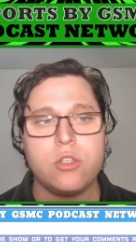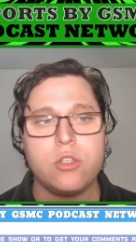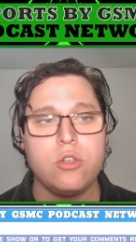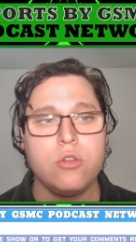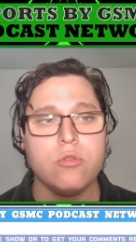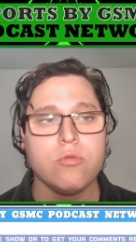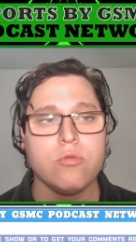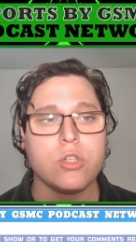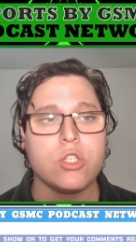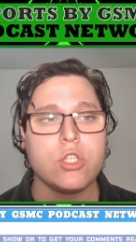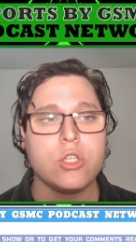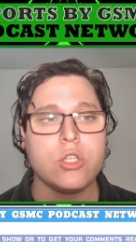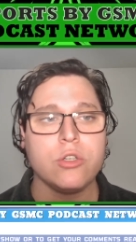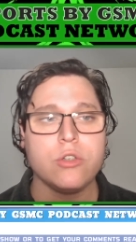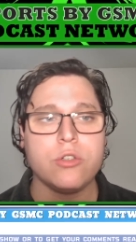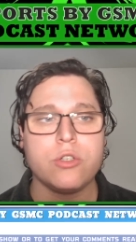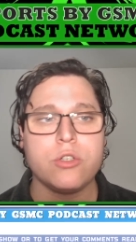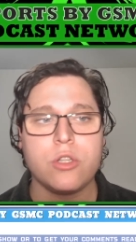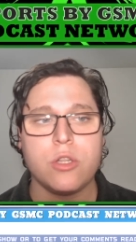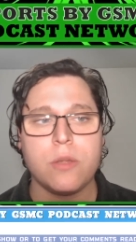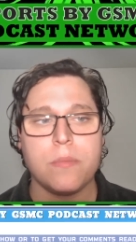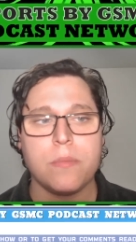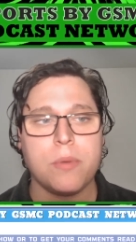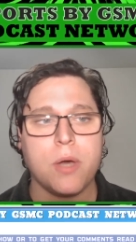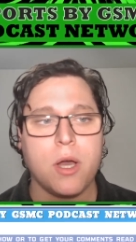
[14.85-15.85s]
to return to
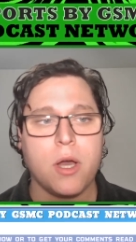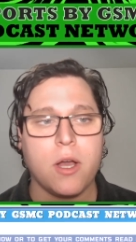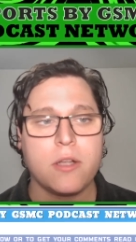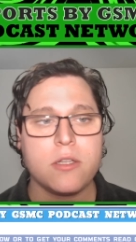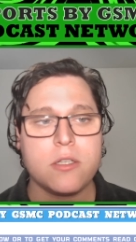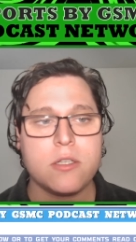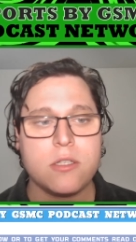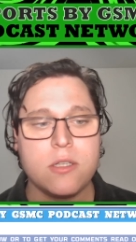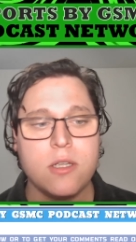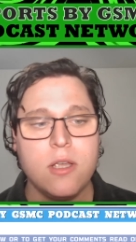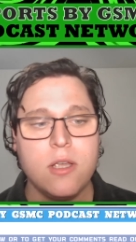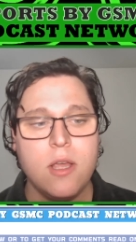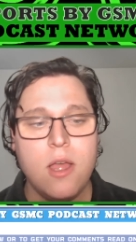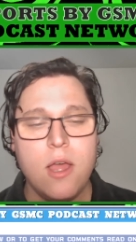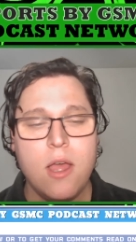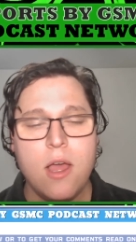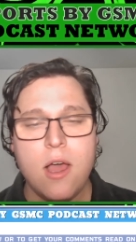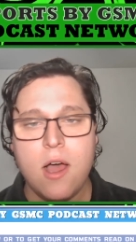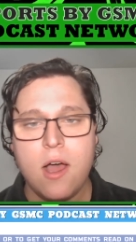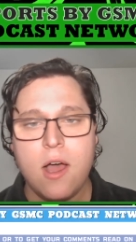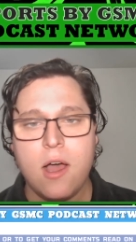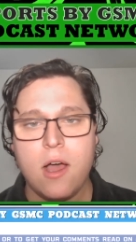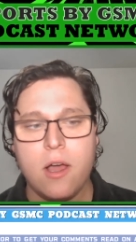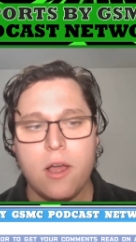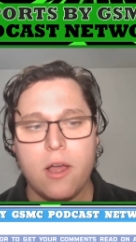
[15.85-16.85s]
the Bucs,
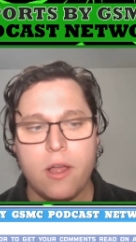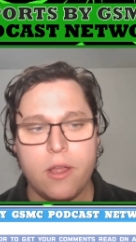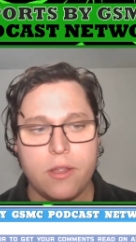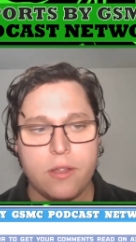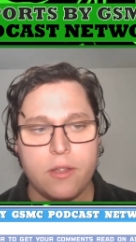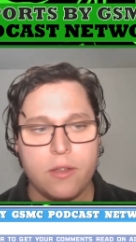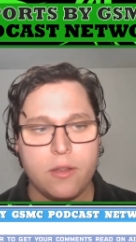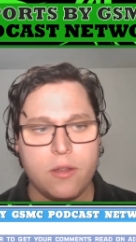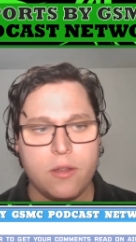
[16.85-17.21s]
uh,